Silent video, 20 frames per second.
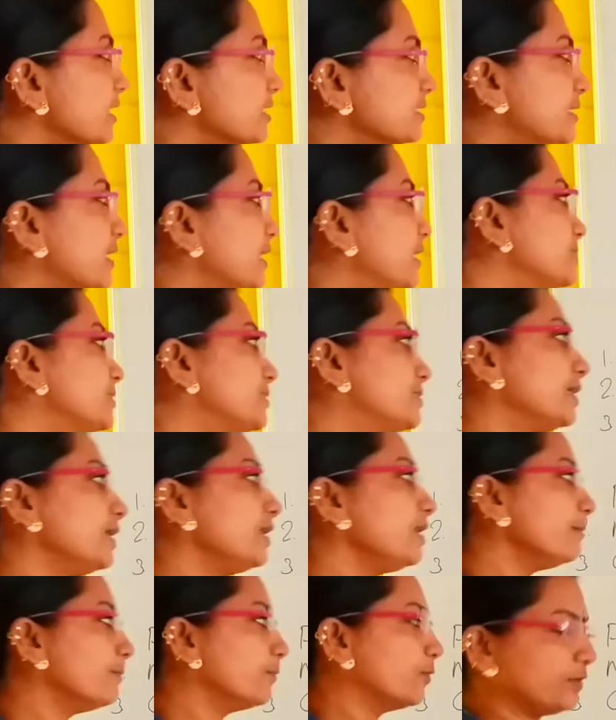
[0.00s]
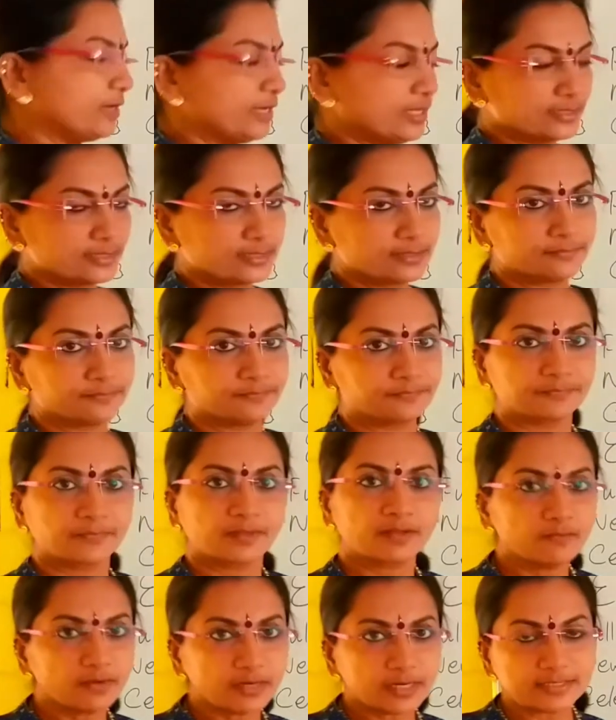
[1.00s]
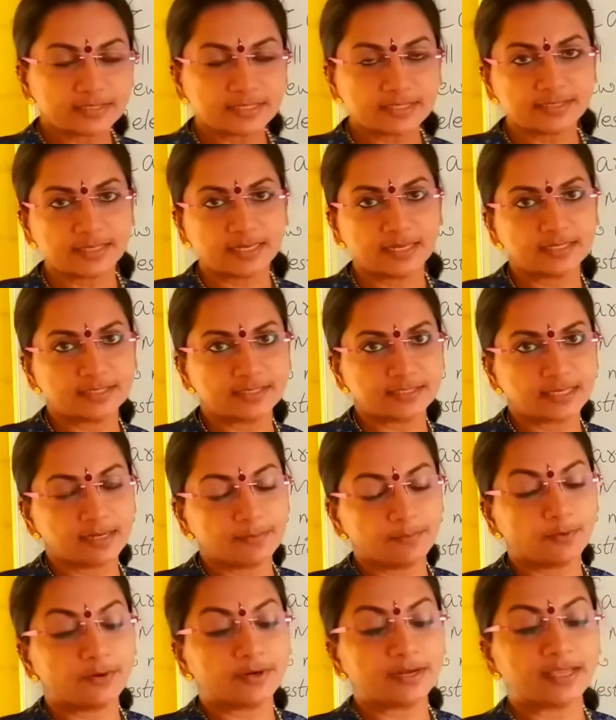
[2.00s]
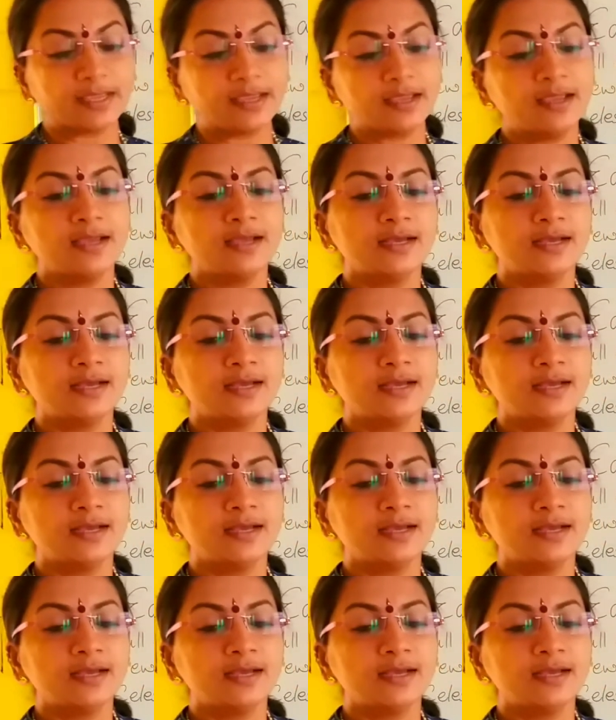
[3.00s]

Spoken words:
celestial bodies. What is a celestial body?